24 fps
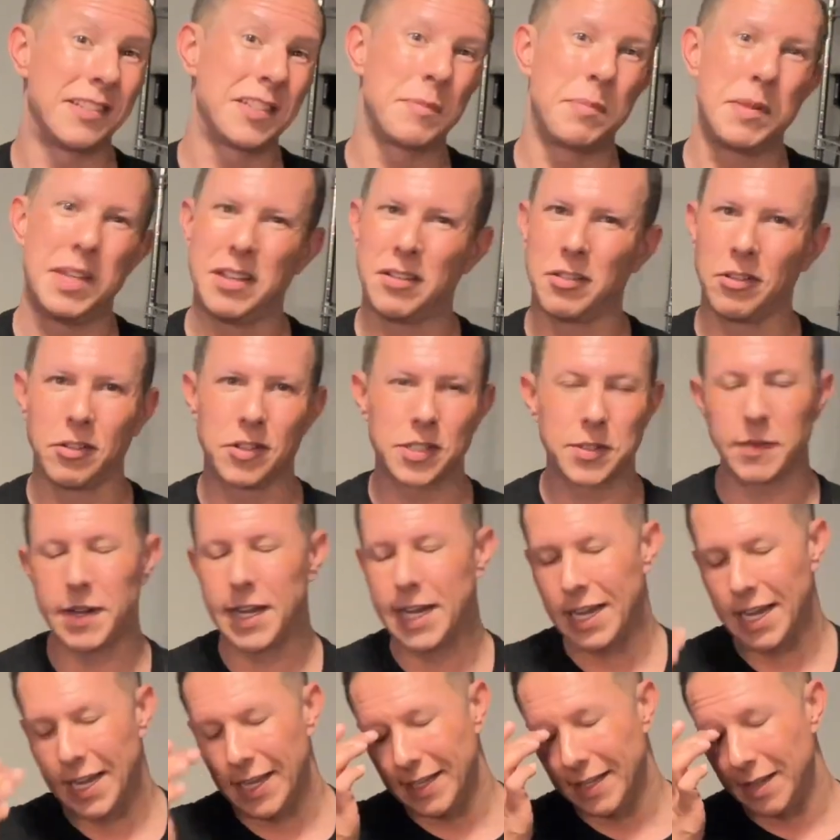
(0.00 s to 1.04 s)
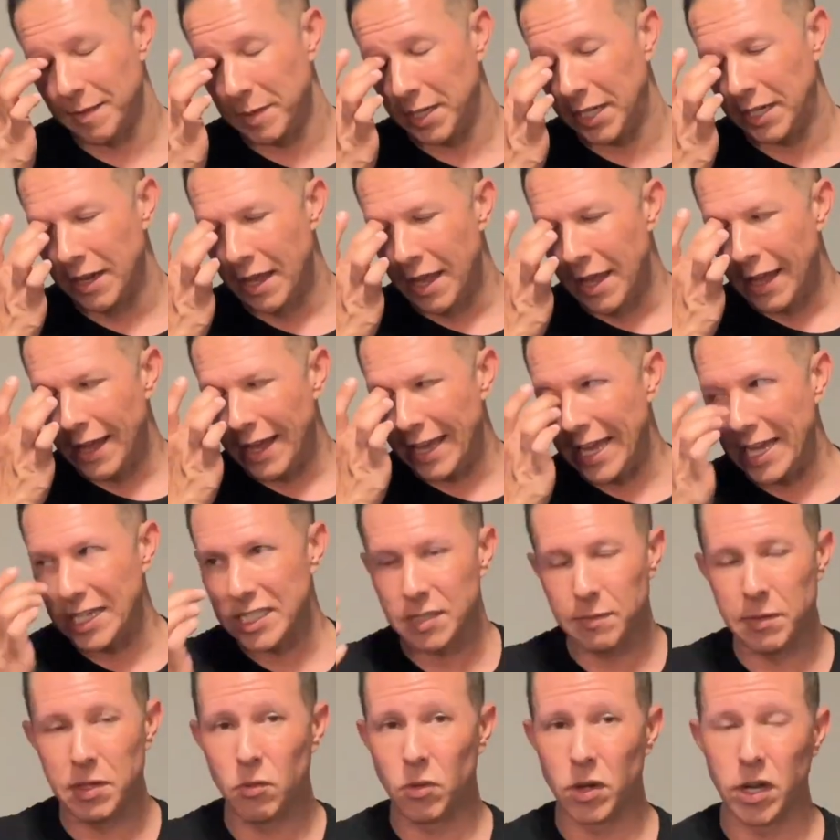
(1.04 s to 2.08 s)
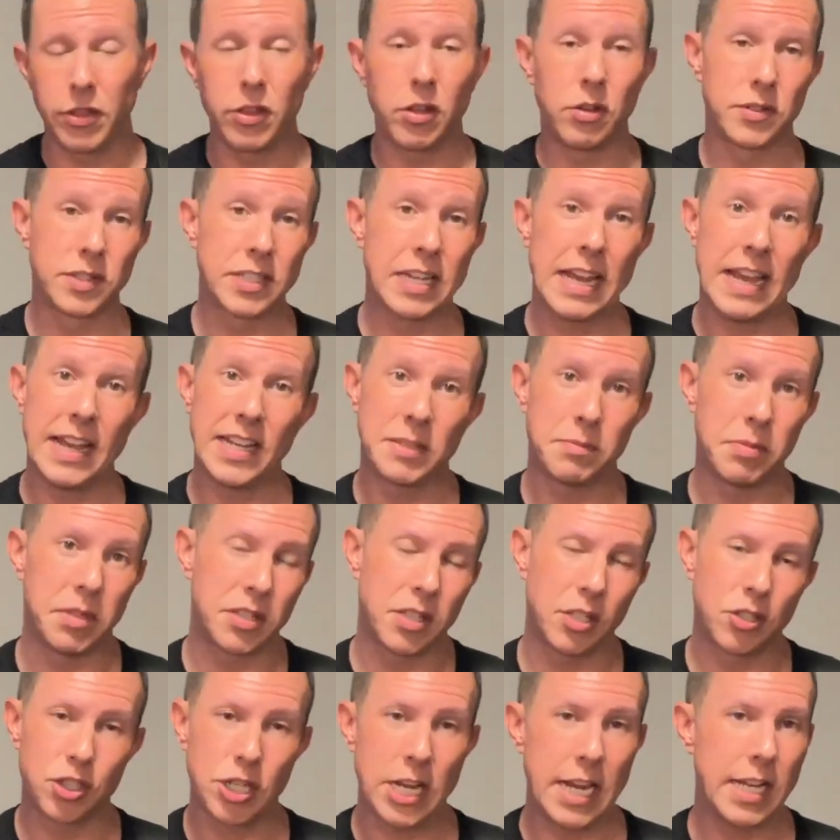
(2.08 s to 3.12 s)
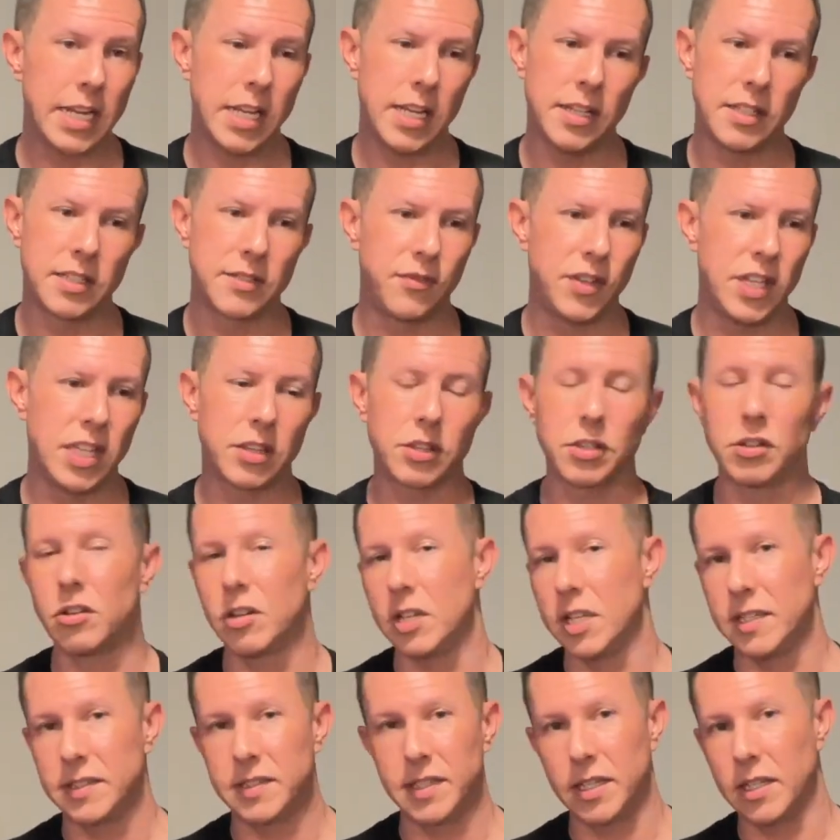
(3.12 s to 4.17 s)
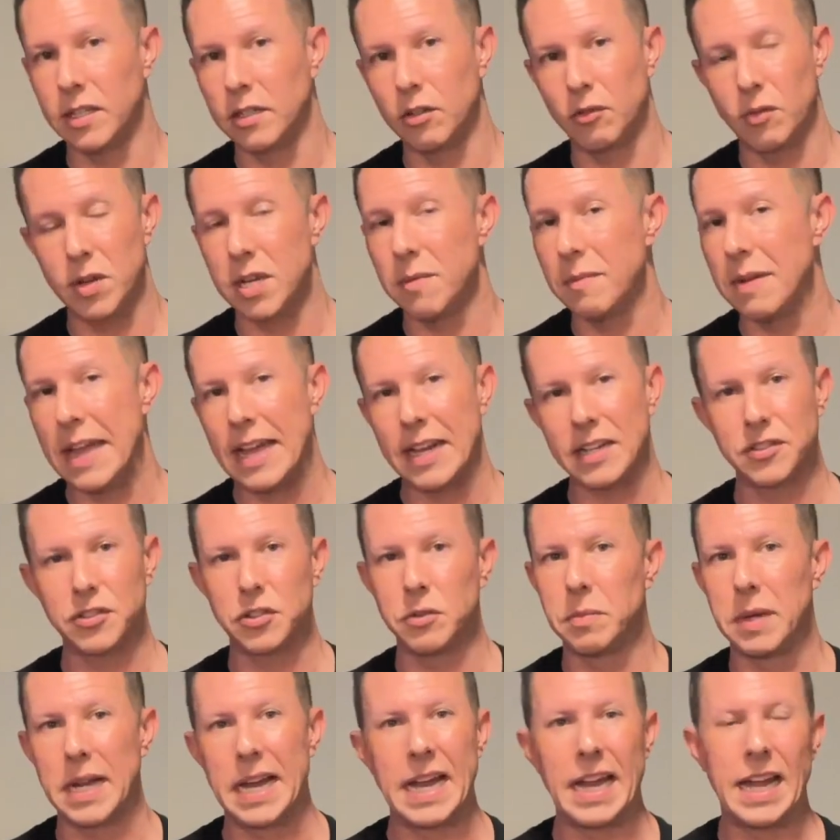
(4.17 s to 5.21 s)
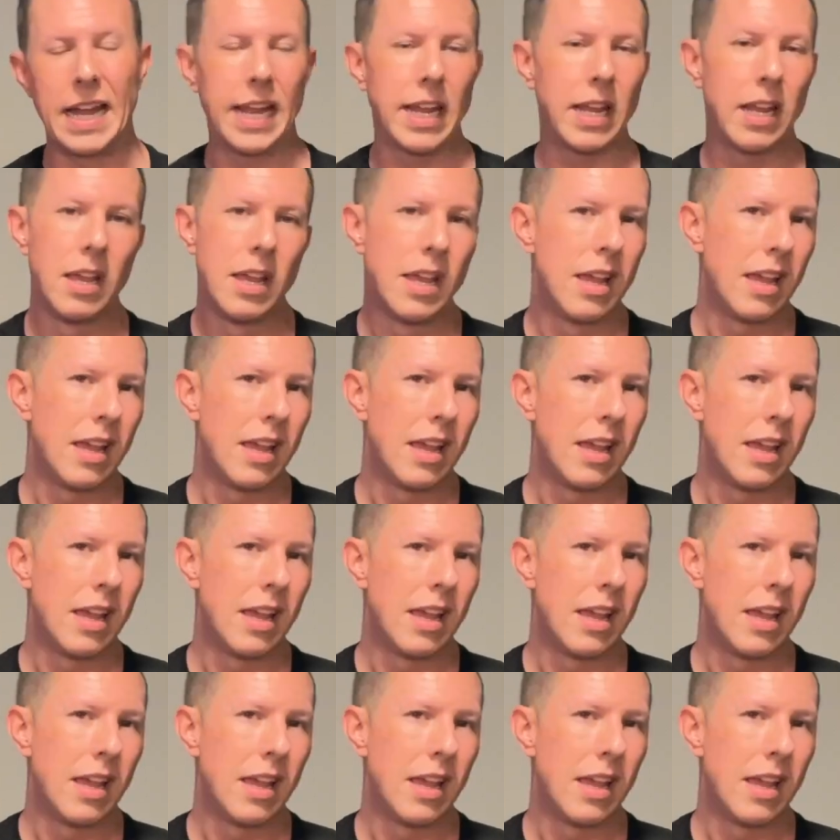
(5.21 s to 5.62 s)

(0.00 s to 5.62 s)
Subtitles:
speakers, right? I mean, I hate to be one of those guys, but the Chinese V30s and Greenbacks you buy,